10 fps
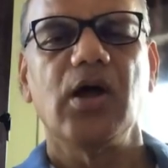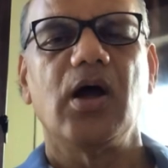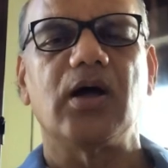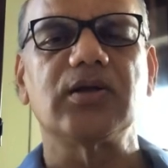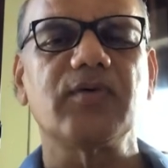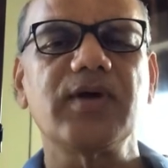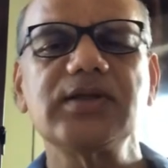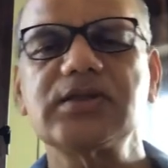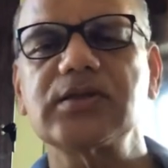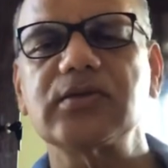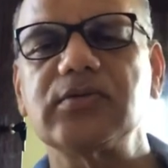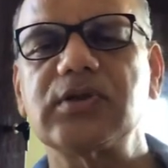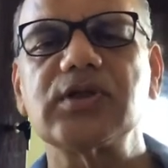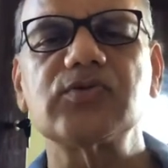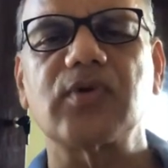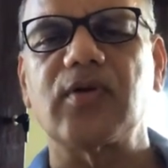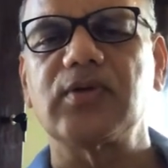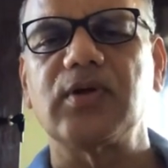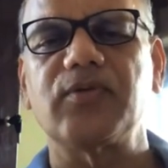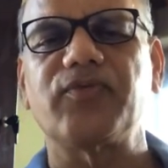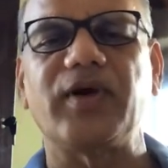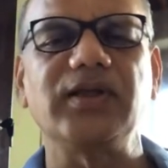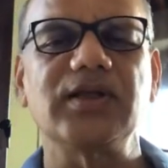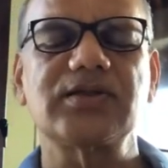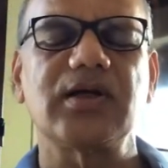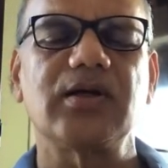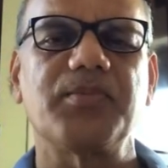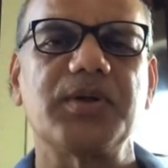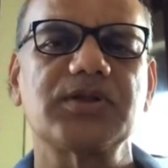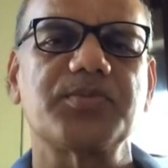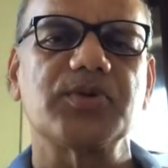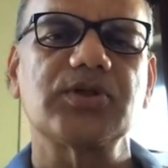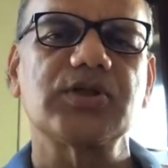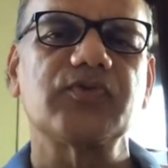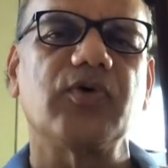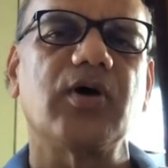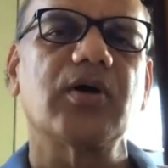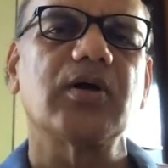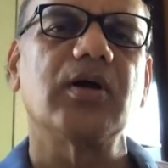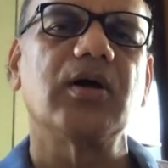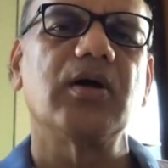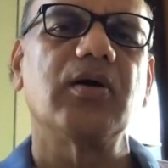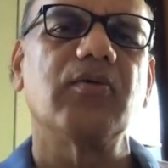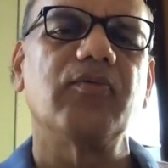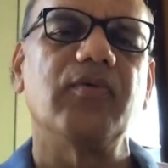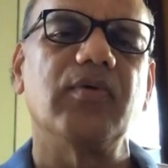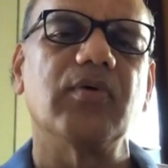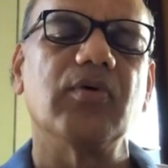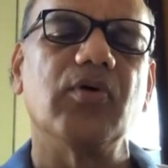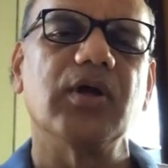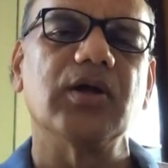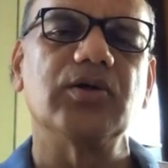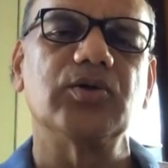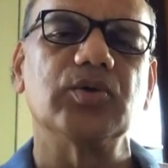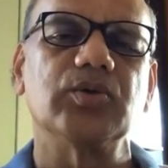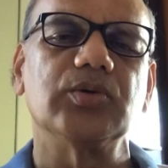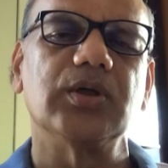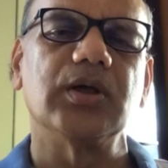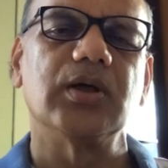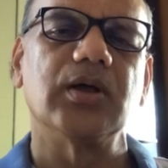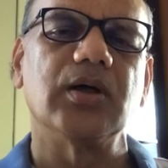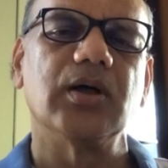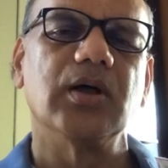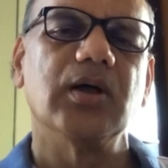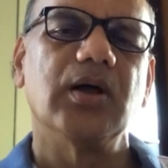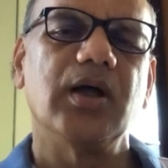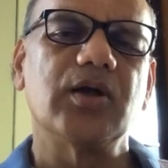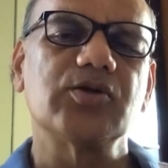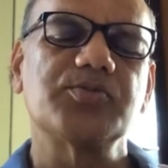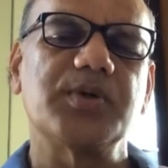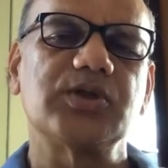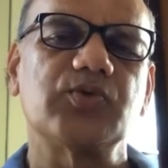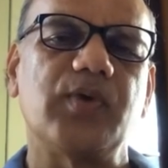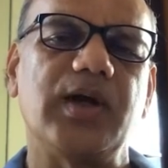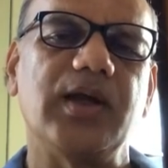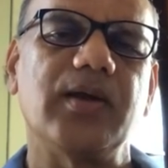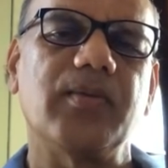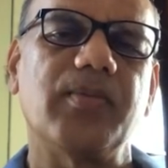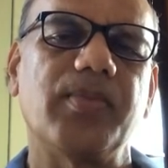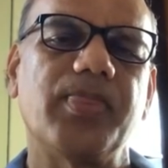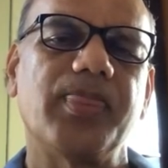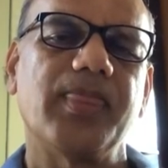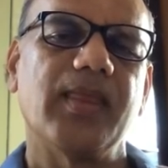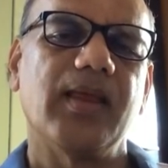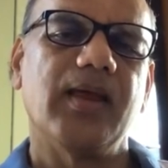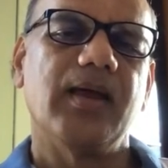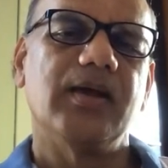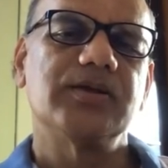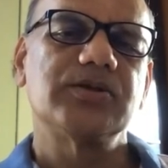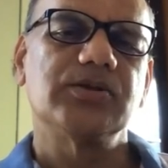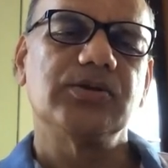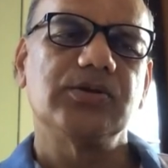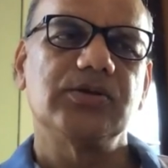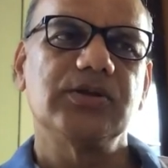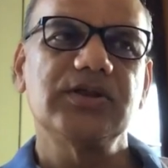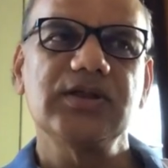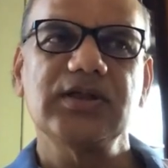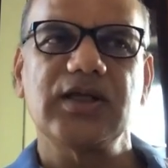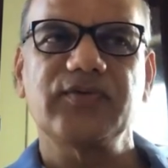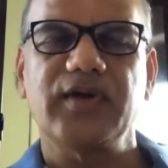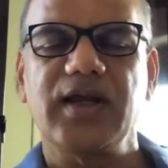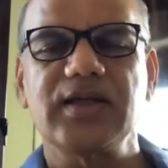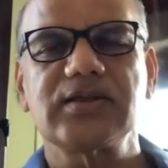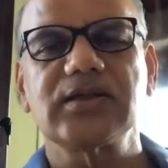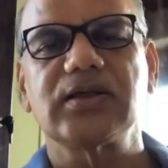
otherwise it is one of the finest and the best process for going into the aerospace welding. So this is as far as